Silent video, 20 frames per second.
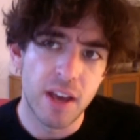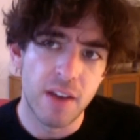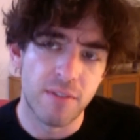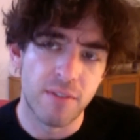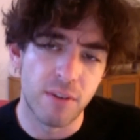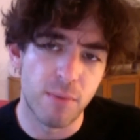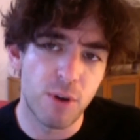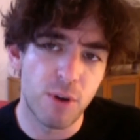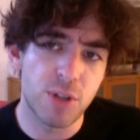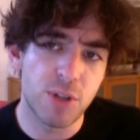
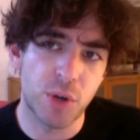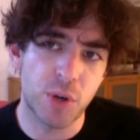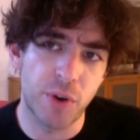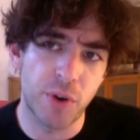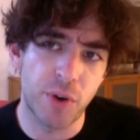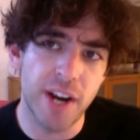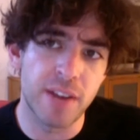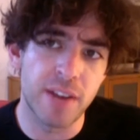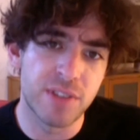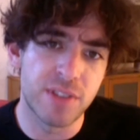For most
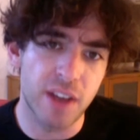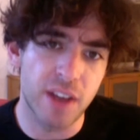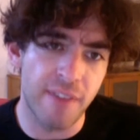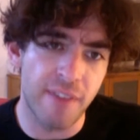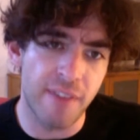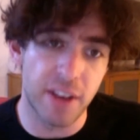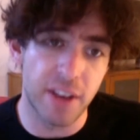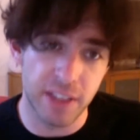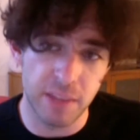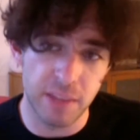creatives, I
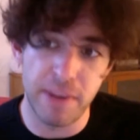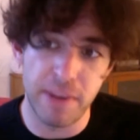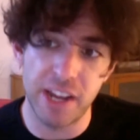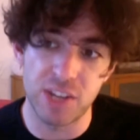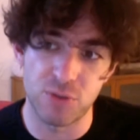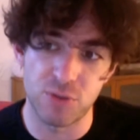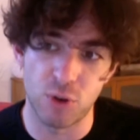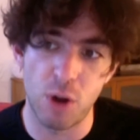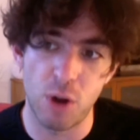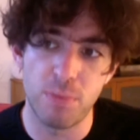feel like the
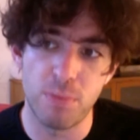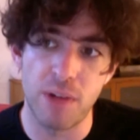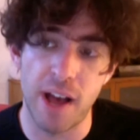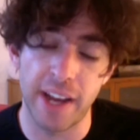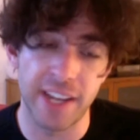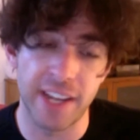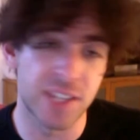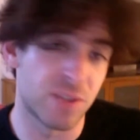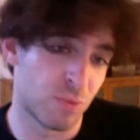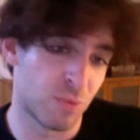biggest
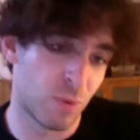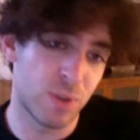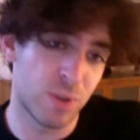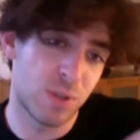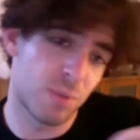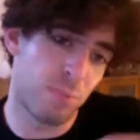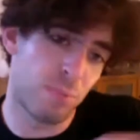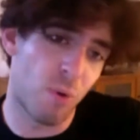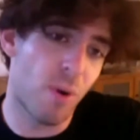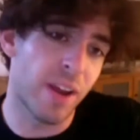roadblock is, what's
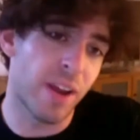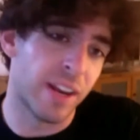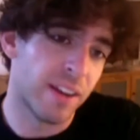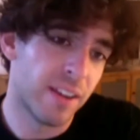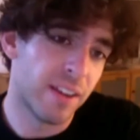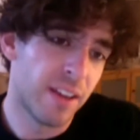the point?